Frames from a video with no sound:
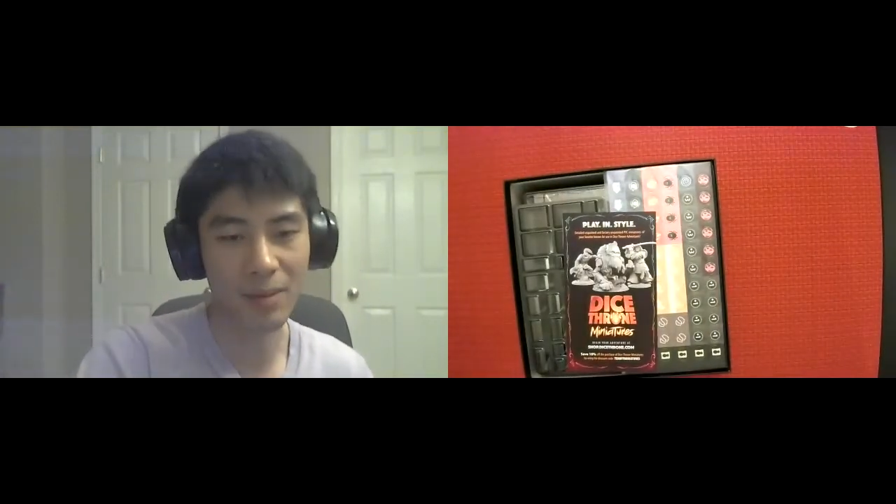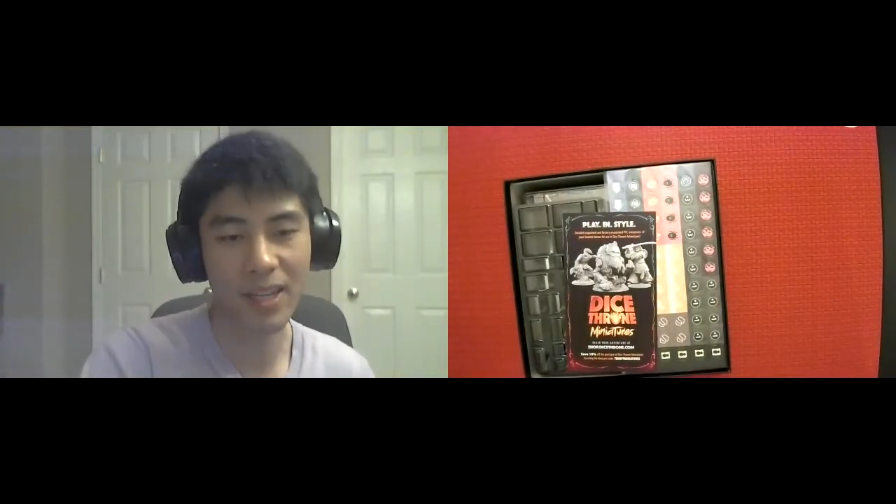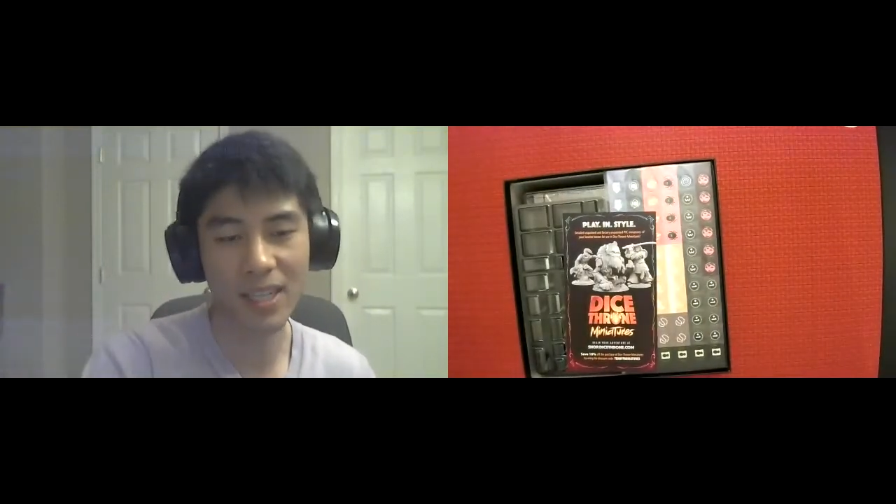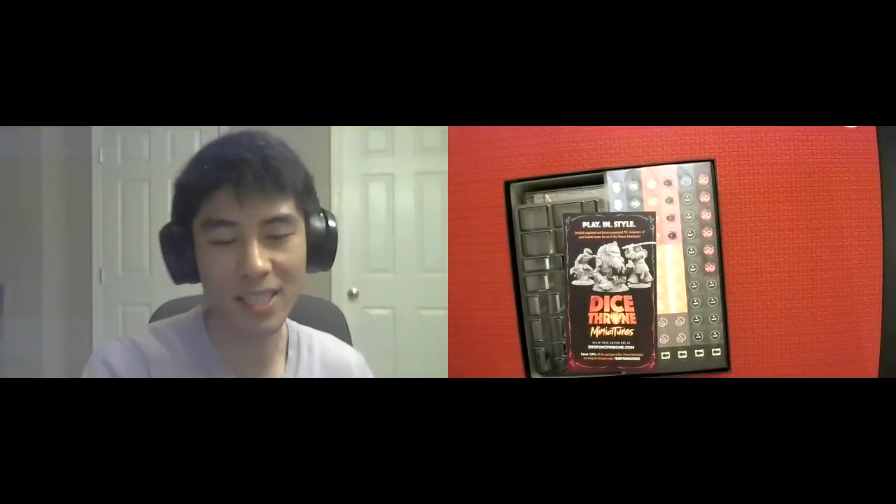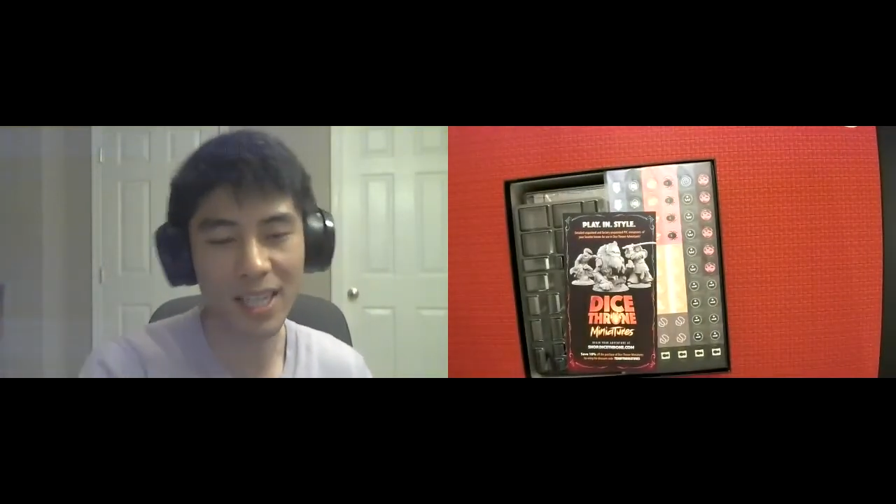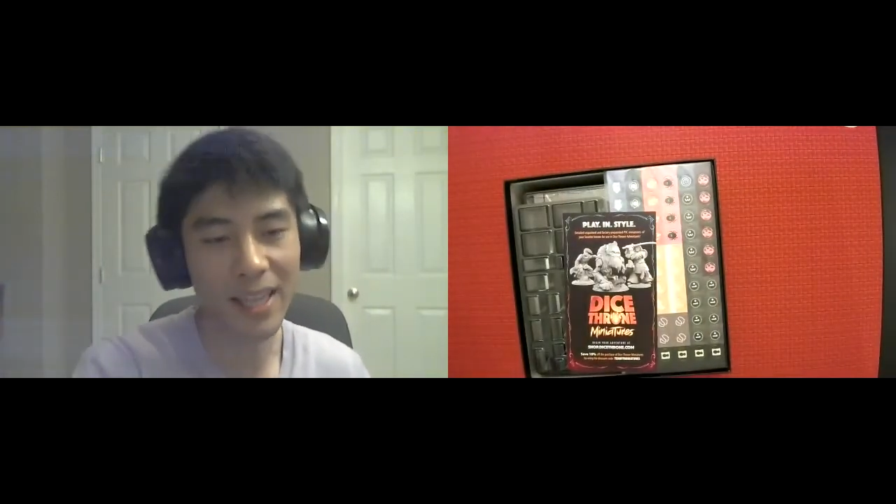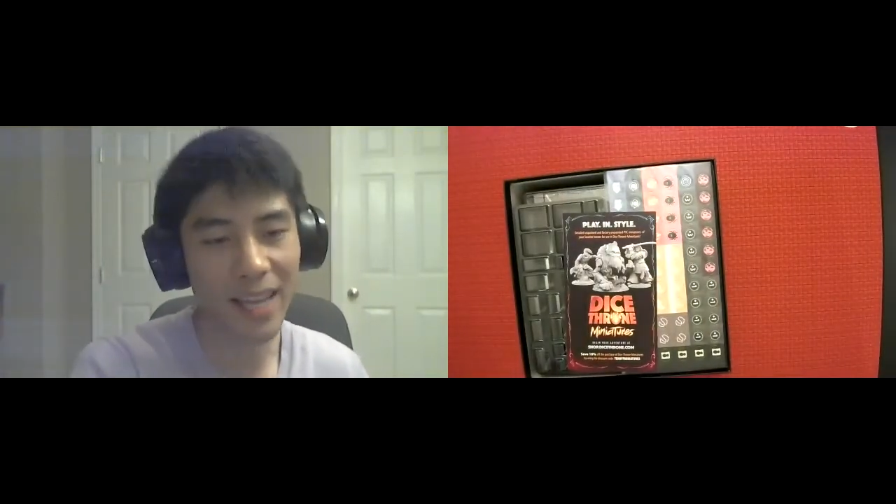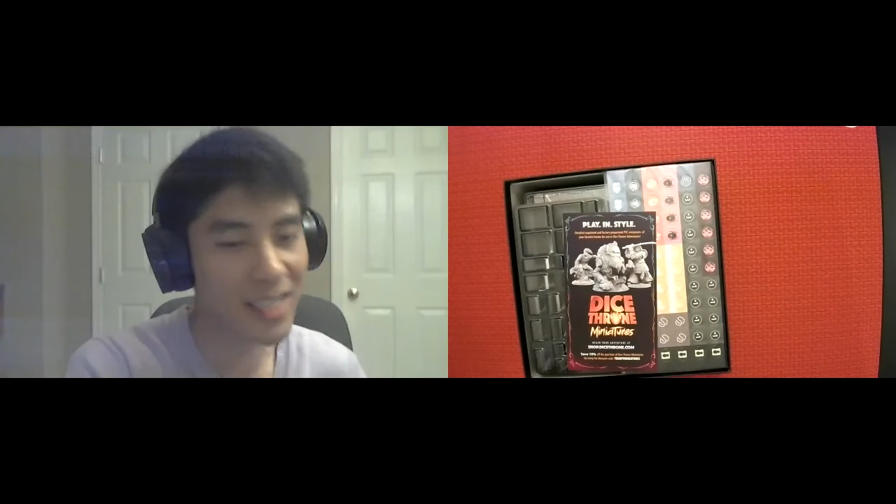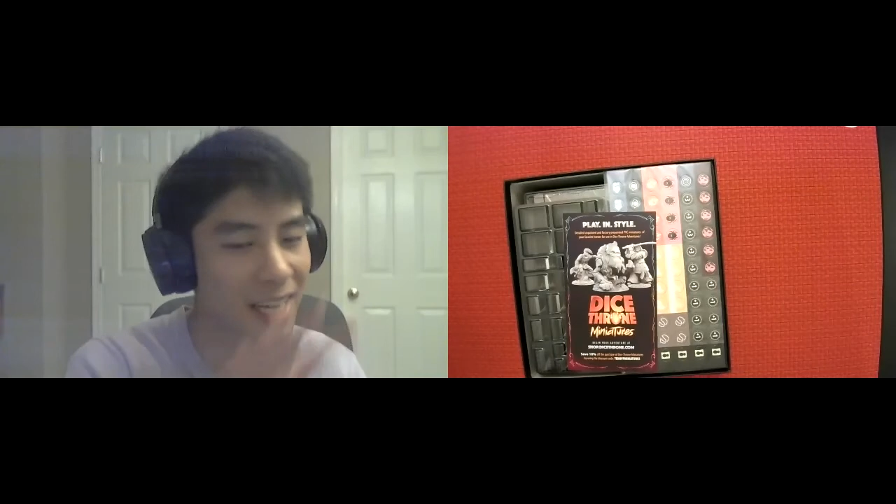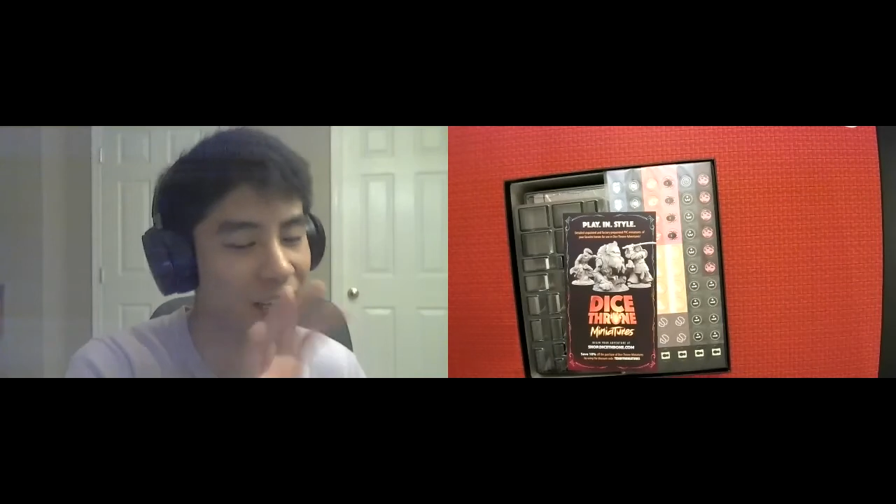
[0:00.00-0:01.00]
Like that's
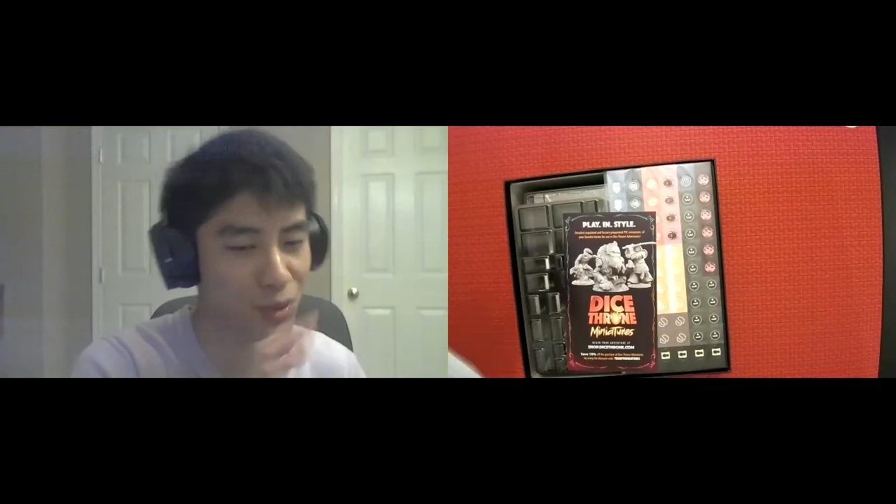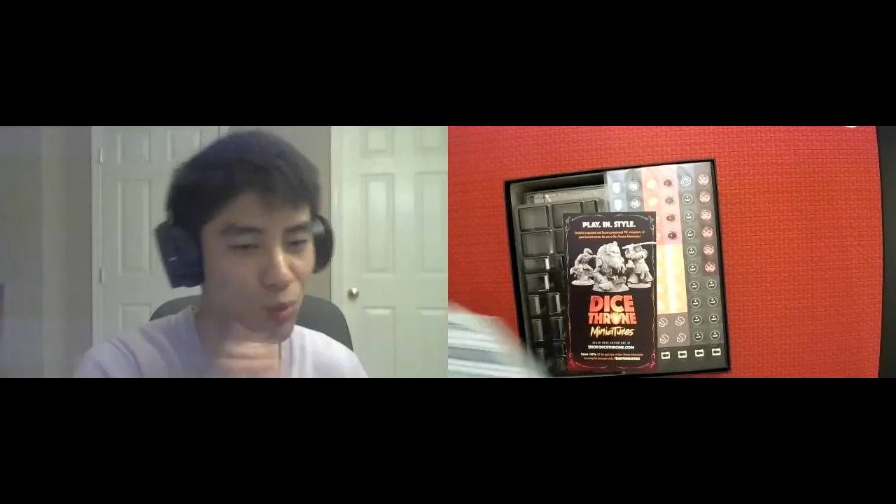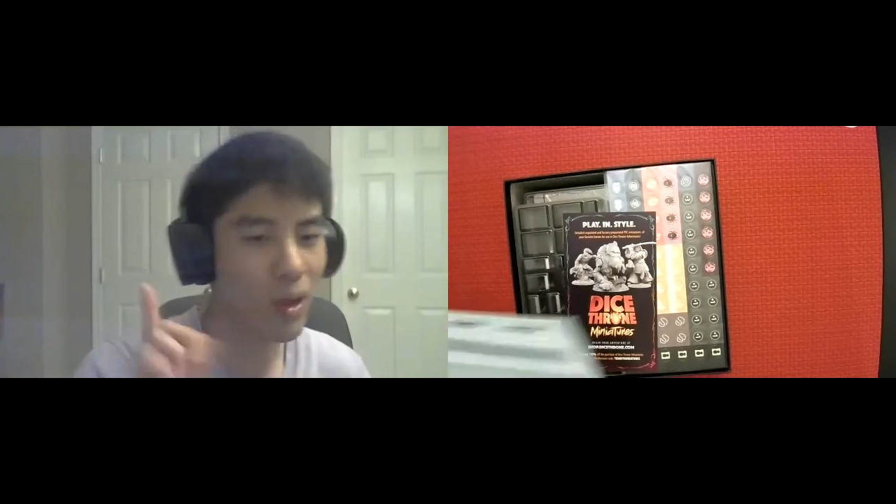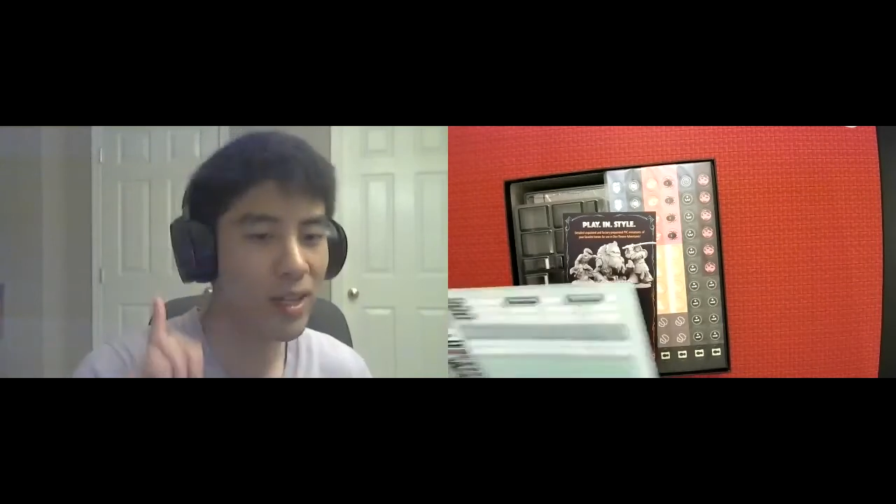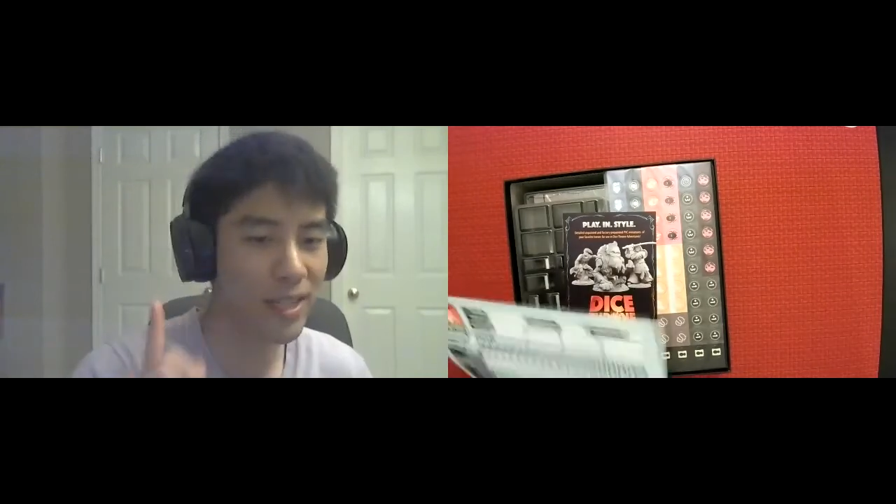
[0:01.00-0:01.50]
not just one